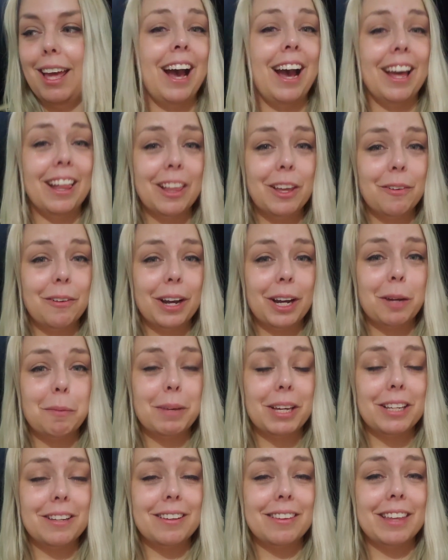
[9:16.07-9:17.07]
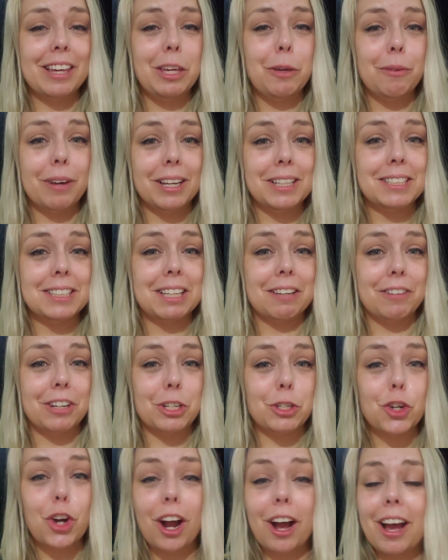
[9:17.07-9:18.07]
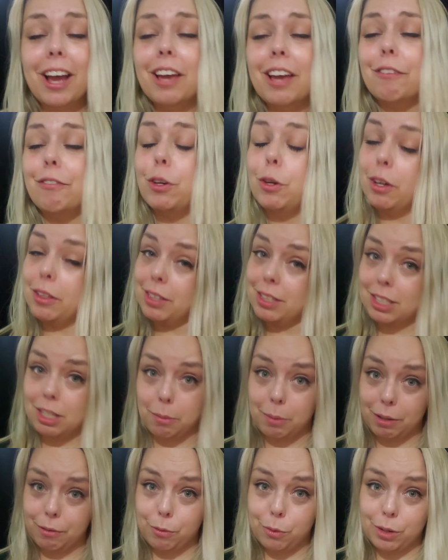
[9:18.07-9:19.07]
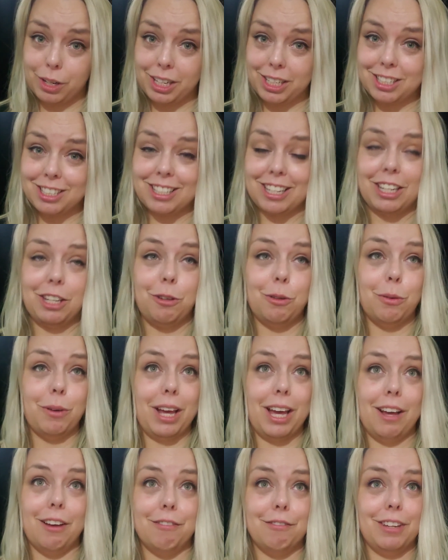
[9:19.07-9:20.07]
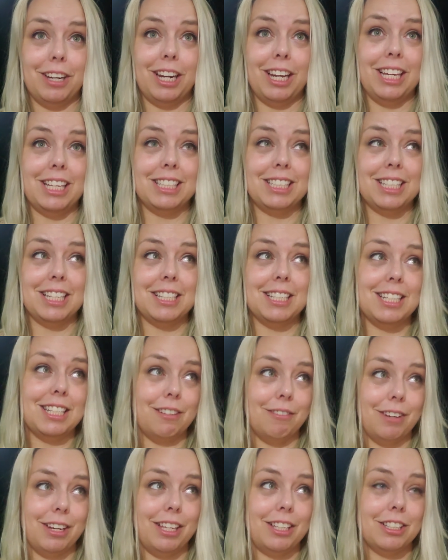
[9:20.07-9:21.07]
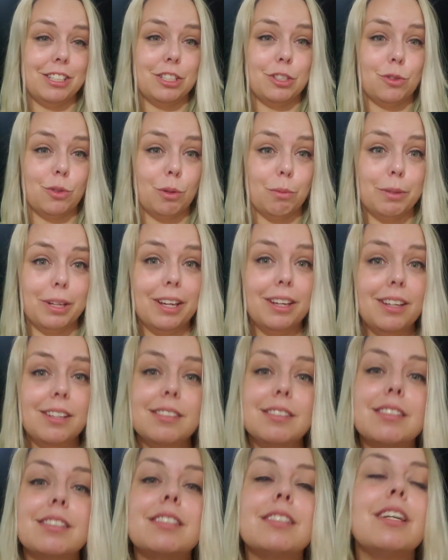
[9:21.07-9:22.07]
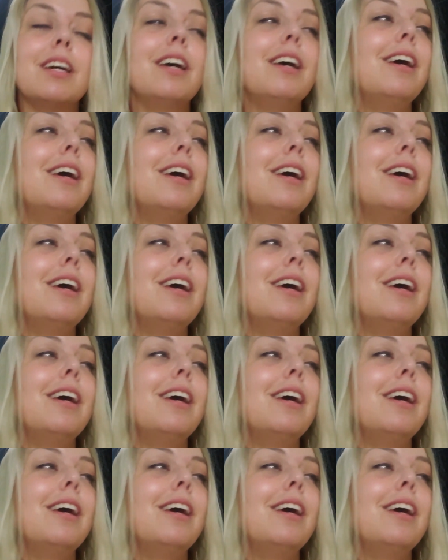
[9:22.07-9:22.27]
Highly recommend that you guys give it a try if you got the stomach for it and you don't have any sensitivities to strobe lights.